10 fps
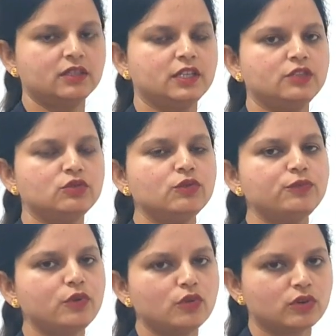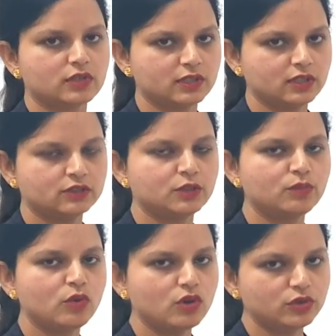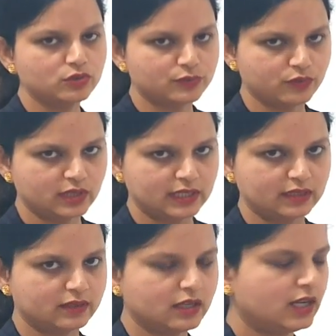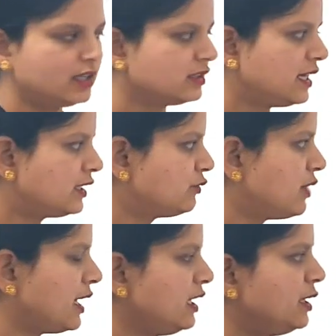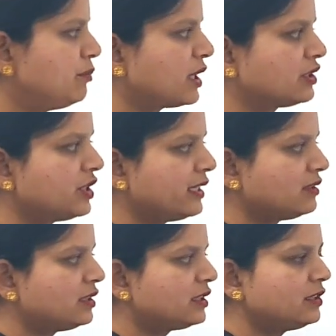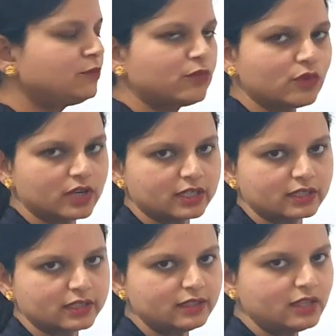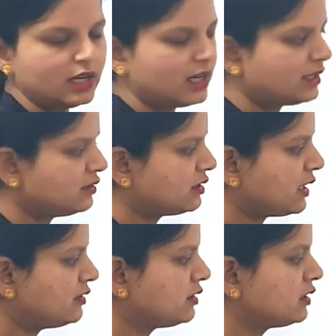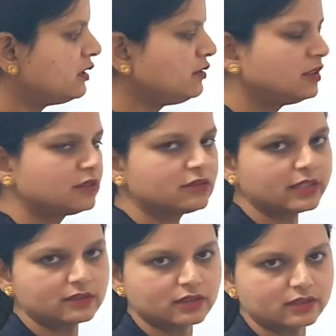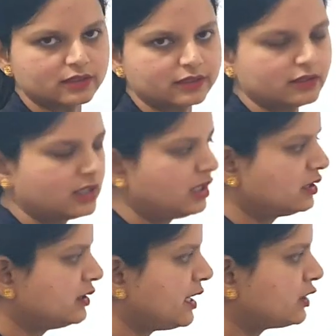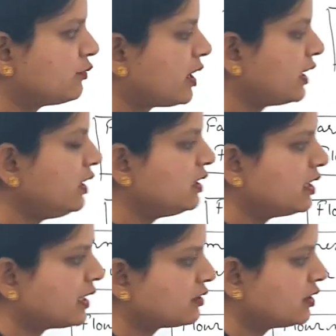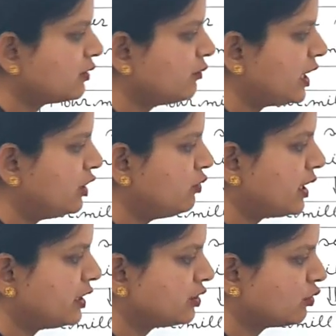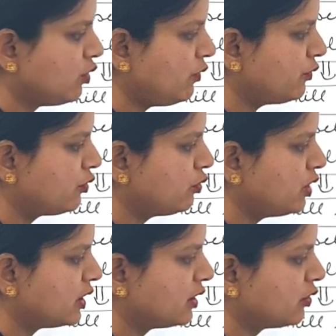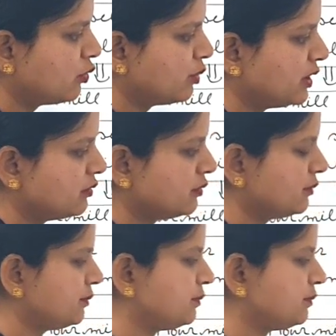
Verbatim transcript: into flour, the more useful thing. That's why he purchased it in four hundred and sells it in six hundred. That's why he has done value addition of two hundred rupees.